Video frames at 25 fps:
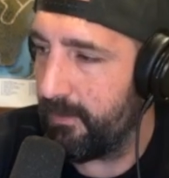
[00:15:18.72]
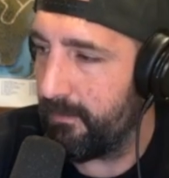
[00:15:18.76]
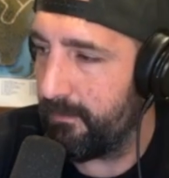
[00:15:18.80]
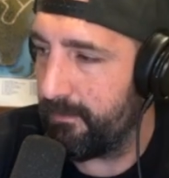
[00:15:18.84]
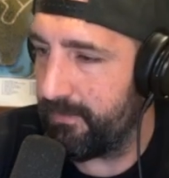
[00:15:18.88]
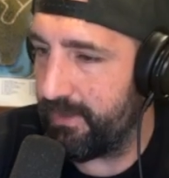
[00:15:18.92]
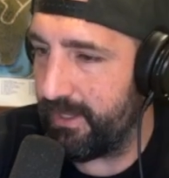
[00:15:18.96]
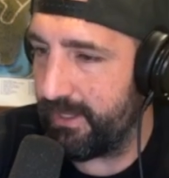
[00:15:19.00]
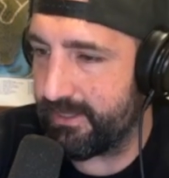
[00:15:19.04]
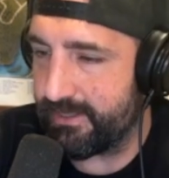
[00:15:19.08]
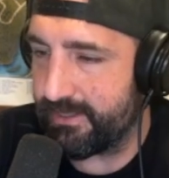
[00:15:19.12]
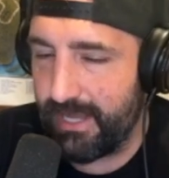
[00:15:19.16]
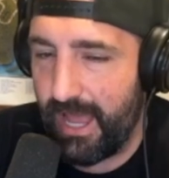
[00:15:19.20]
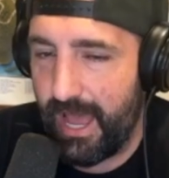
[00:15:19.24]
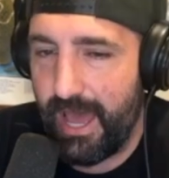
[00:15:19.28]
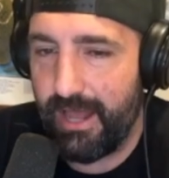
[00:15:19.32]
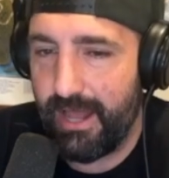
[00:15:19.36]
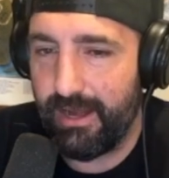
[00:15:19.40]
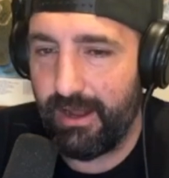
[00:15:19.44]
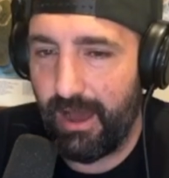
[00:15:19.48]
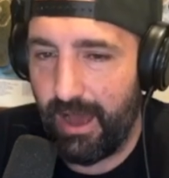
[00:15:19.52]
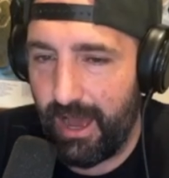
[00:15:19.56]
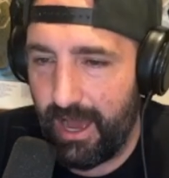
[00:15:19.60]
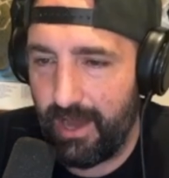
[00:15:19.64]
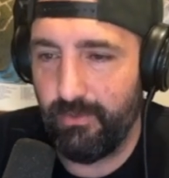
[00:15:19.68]
it's not
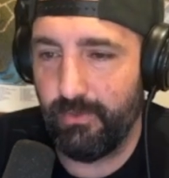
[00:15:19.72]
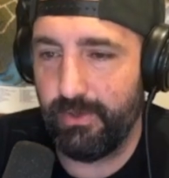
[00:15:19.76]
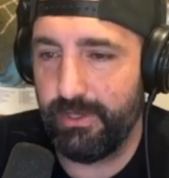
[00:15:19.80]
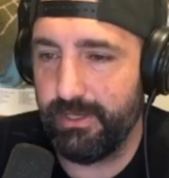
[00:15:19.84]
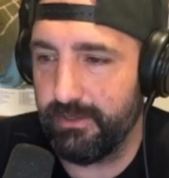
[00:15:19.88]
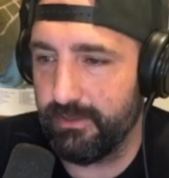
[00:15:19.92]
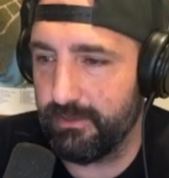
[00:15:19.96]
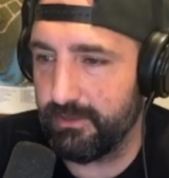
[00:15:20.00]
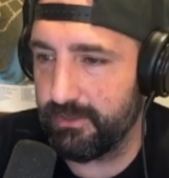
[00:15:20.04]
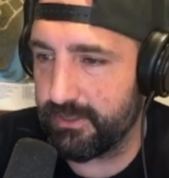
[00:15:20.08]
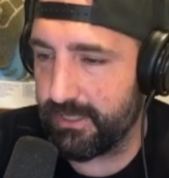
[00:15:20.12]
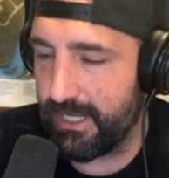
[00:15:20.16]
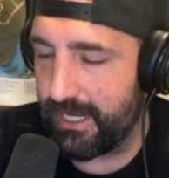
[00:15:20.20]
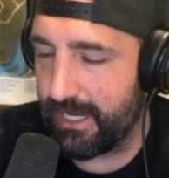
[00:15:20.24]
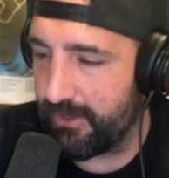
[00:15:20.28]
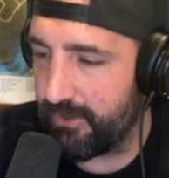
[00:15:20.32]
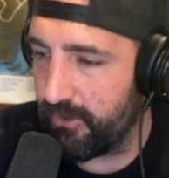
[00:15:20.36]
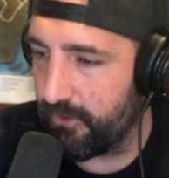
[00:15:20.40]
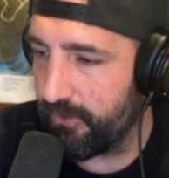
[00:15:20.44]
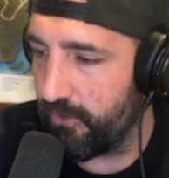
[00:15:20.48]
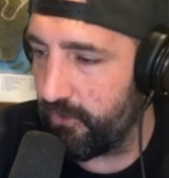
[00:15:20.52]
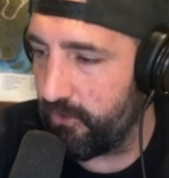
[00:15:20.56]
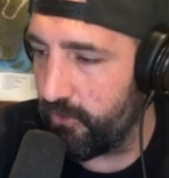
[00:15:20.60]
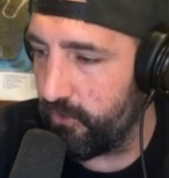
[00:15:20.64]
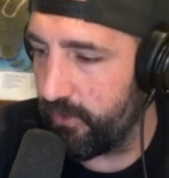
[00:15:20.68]
Hot Wheels, and I don't
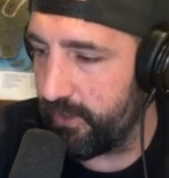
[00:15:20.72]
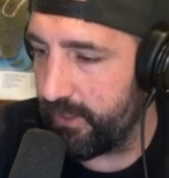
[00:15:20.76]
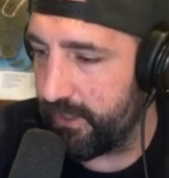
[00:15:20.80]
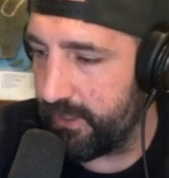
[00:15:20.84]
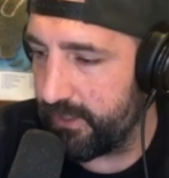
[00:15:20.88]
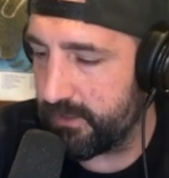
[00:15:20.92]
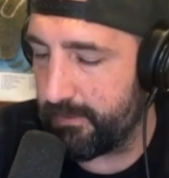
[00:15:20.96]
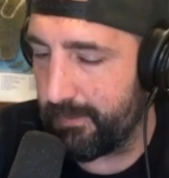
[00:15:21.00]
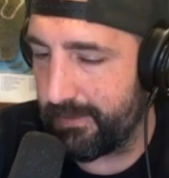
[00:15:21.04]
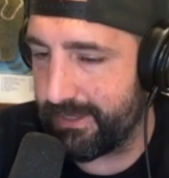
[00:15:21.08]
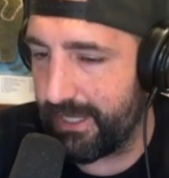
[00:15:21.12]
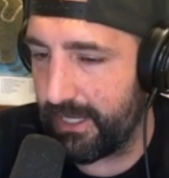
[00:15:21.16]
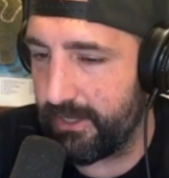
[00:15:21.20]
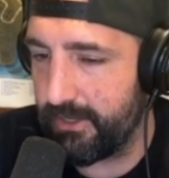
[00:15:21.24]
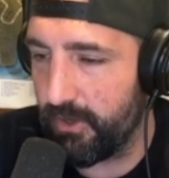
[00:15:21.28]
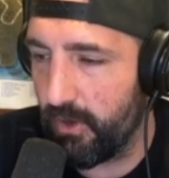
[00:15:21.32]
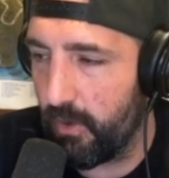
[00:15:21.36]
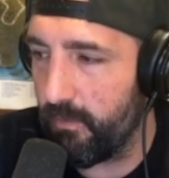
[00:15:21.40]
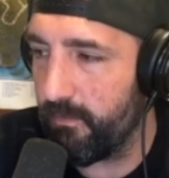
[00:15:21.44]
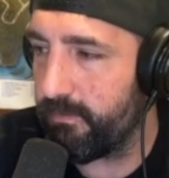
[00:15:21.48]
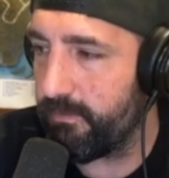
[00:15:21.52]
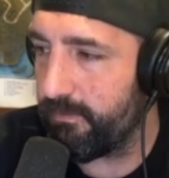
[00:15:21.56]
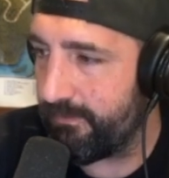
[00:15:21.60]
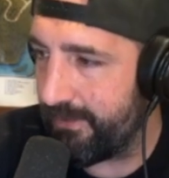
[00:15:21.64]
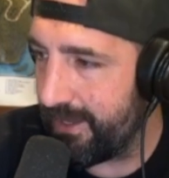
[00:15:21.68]
know who it is, but they
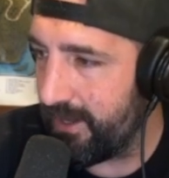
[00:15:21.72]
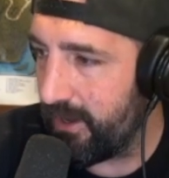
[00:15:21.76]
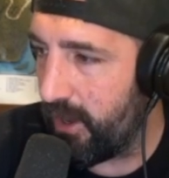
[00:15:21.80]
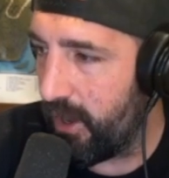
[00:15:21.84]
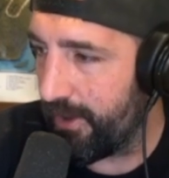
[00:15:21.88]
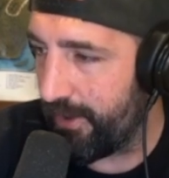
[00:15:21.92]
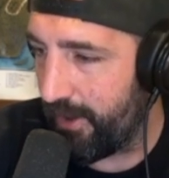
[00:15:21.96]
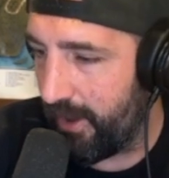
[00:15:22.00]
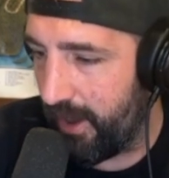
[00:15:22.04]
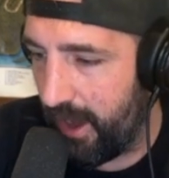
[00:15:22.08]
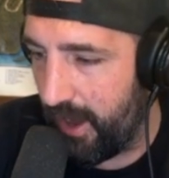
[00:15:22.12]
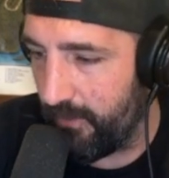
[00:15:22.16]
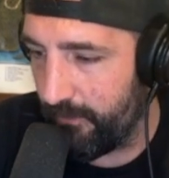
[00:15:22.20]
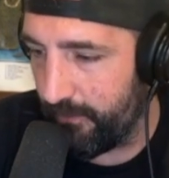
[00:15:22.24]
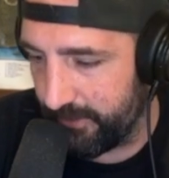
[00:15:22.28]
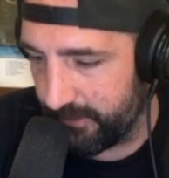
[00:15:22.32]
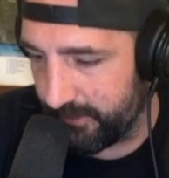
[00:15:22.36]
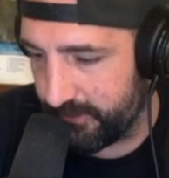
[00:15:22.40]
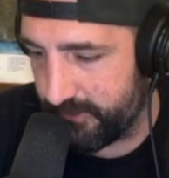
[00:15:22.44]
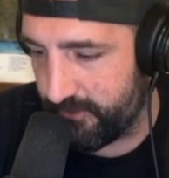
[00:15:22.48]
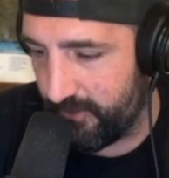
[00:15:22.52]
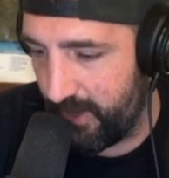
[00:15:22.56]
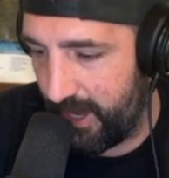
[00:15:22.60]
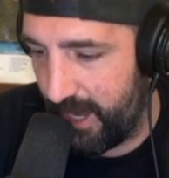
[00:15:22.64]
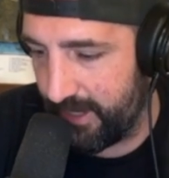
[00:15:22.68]
don't fit on a Hot
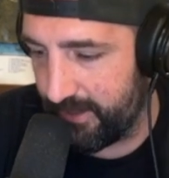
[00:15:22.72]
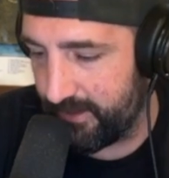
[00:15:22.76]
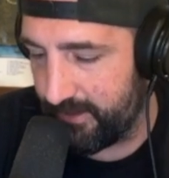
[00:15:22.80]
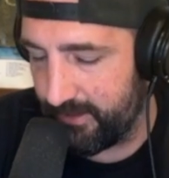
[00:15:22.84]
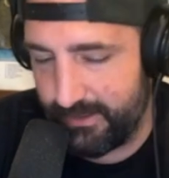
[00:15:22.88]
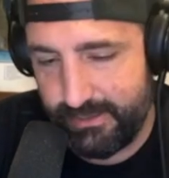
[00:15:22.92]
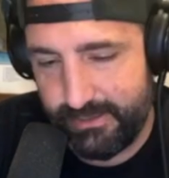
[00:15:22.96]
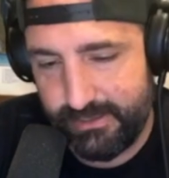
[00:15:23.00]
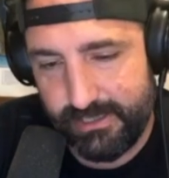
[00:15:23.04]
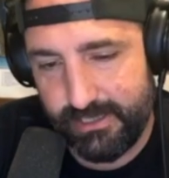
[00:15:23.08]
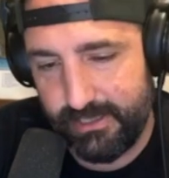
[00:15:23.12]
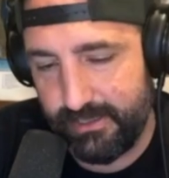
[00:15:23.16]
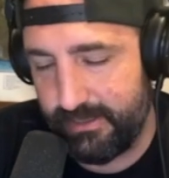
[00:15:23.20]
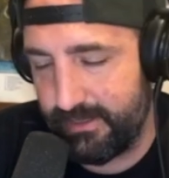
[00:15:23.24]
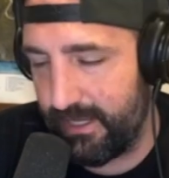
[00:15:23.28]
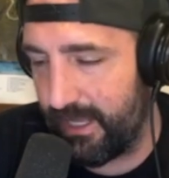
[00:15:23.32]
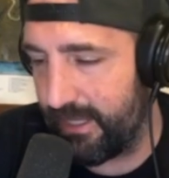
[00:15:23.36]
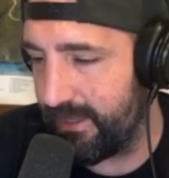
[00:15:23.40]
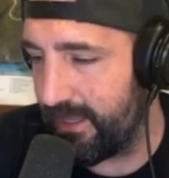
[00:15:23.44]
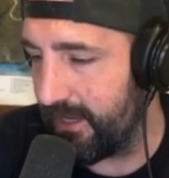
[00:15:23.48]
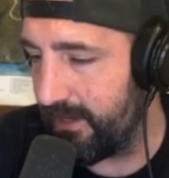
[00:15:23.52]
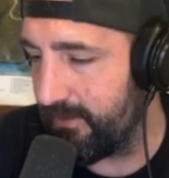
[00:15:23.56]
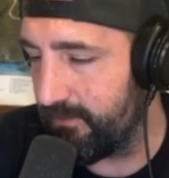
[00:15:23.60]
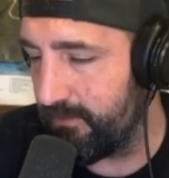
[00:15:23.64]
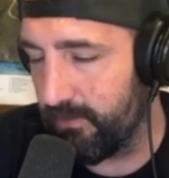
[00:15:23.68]
Wheels track.
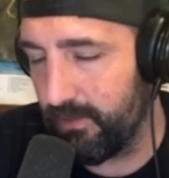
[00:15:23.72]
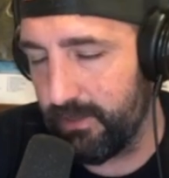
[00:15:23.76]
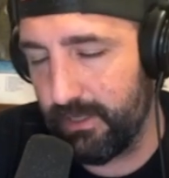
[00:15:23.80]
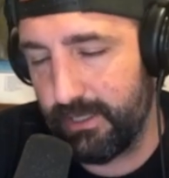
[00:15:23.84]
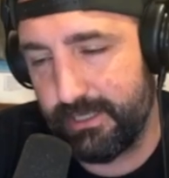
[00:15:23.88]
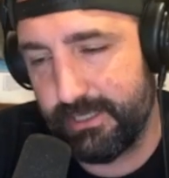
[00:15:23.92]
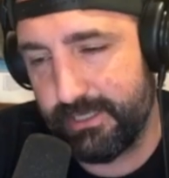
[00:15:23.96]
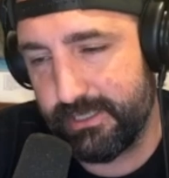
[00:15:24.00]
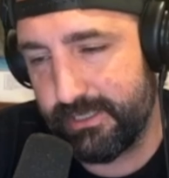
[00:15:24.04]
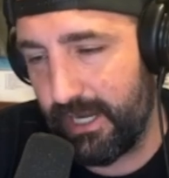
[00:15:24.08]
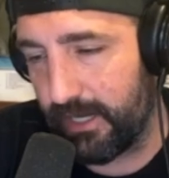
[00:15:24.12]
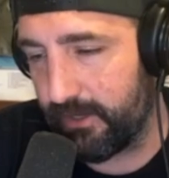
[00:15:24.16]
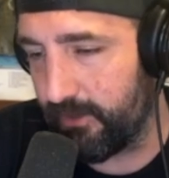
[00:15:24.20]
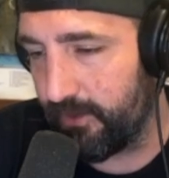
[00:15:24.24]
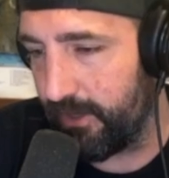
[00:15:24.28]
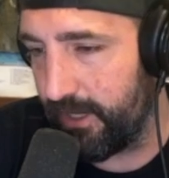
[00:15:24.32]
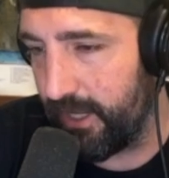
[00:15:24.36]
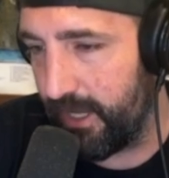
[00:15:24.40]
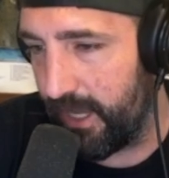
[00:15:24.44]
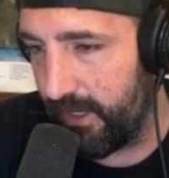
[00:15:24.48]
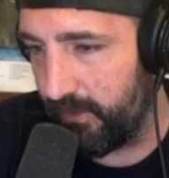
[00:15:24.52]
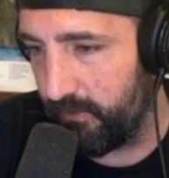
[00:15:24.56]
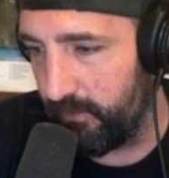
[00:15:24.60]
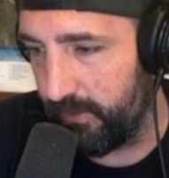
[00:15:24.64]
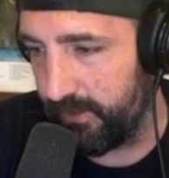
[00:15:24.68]
They really sucker
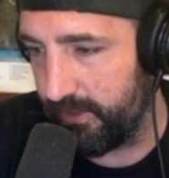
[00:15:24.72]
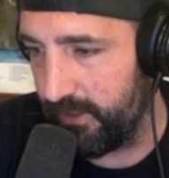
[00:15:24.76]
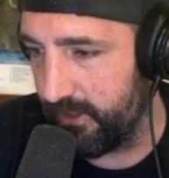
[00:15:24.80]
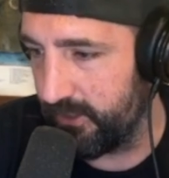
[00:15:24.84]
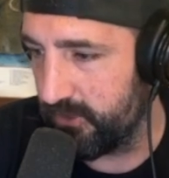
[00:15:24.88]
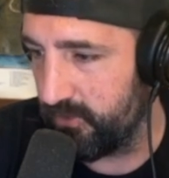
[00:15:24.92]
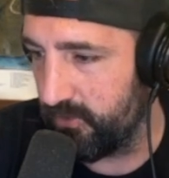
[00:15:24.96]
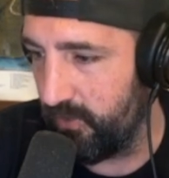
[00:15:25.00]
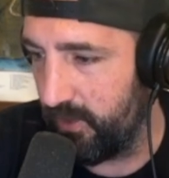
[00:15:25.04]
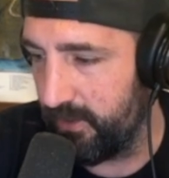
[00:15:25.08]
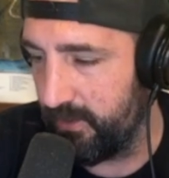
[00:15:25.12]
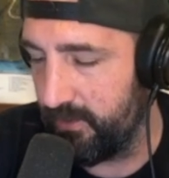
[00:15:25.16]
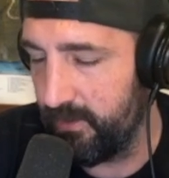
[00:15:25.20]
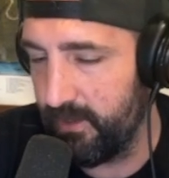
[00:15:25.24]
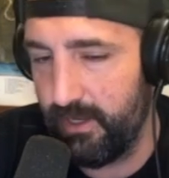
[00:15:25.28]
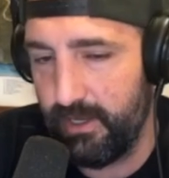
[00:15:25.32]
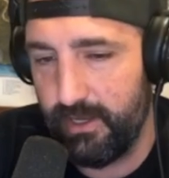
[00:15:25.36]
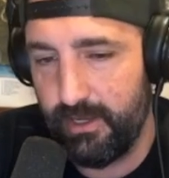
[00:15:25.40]
you in with this one.